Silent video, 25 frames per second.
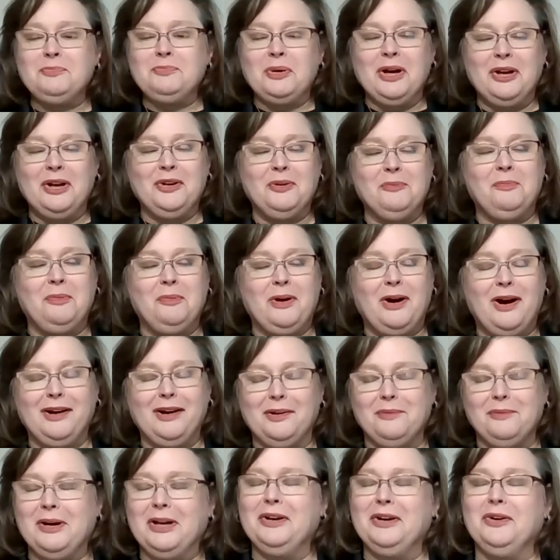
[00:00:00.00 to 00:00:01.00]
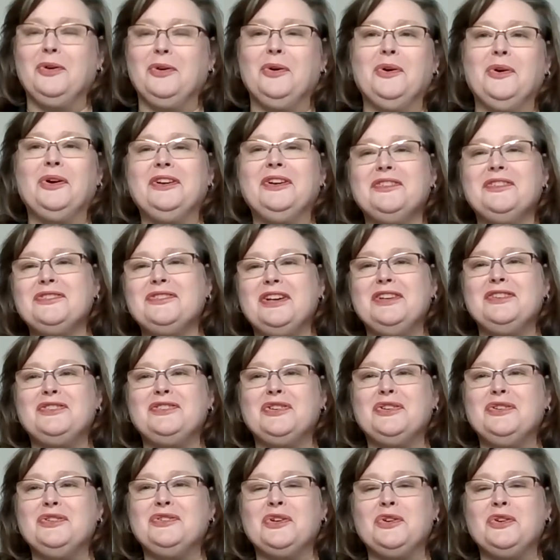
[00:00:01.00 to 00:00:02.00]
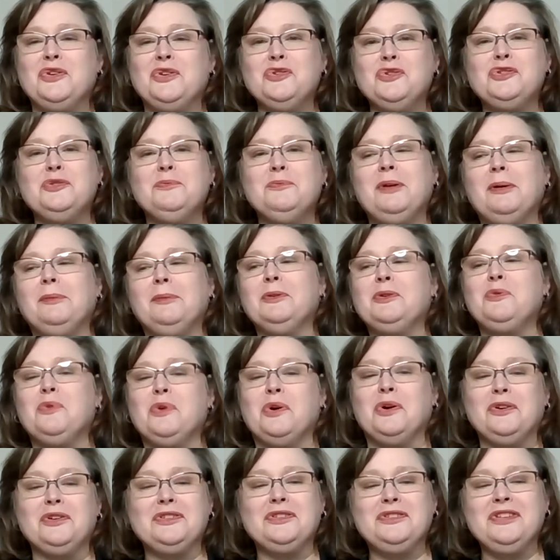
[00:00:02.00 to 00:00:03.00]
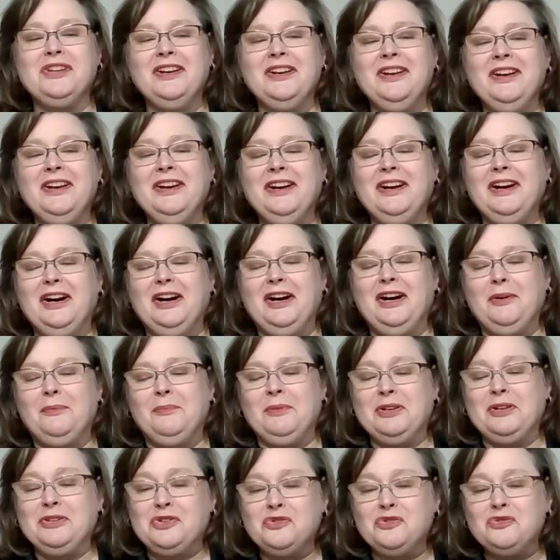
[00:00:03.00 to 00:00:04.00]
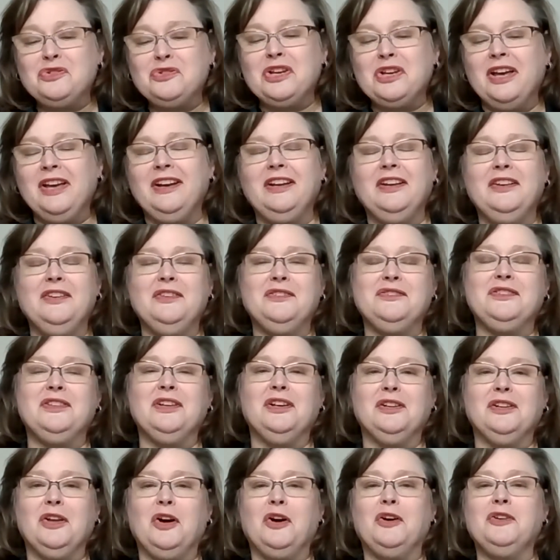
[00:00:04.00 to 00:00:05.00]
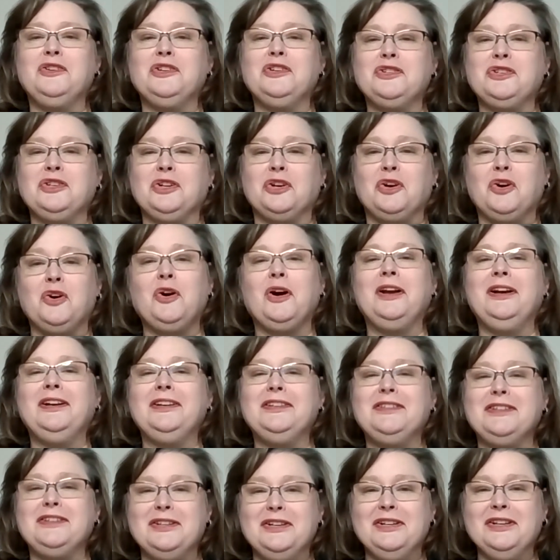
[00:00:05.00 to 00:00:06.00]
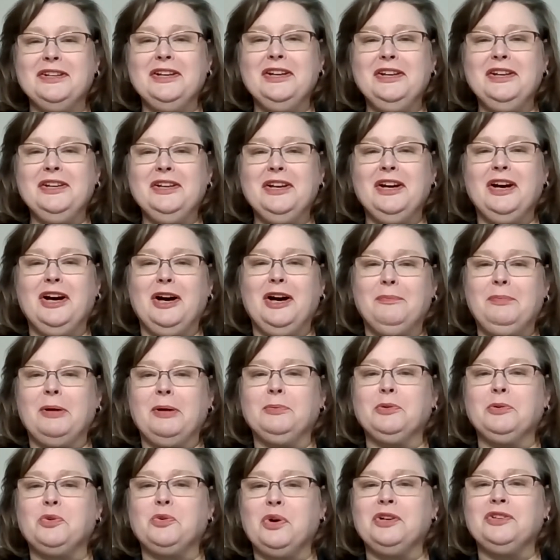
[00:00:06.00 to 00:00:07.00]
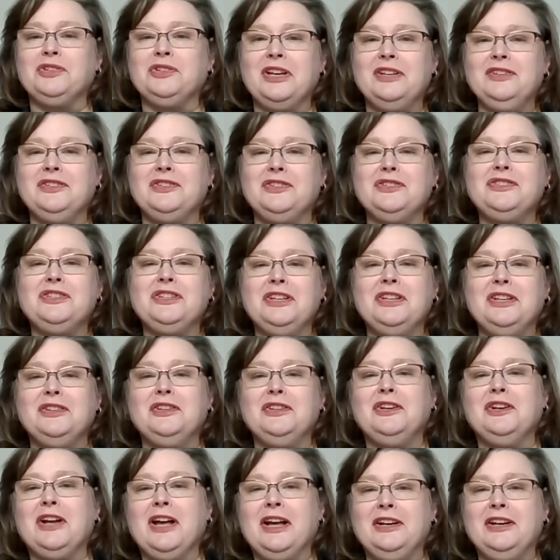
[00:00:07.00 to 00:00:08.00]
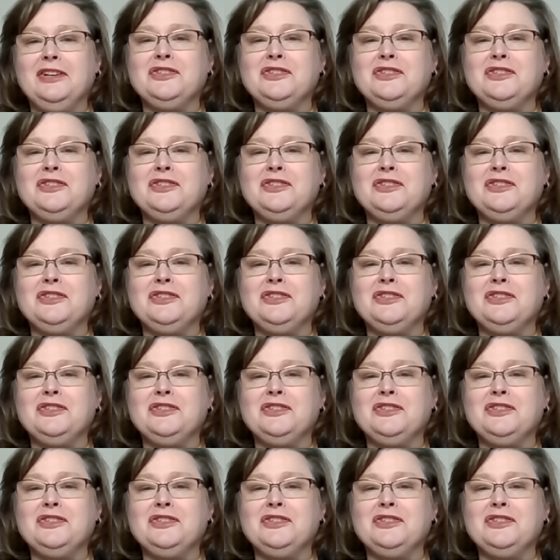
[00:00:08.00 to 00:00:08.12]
proud to brag about our organization. So Houston Public Works, as you said, is the largest accredited public works agency in the United